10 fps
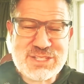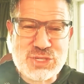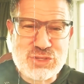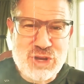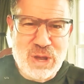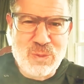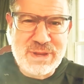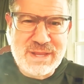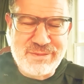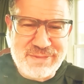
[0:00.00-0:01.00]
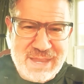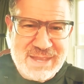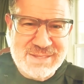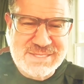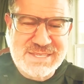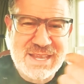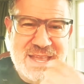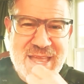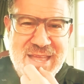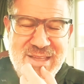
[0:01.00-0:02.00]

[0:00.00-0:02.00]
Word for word: to know in advance uh,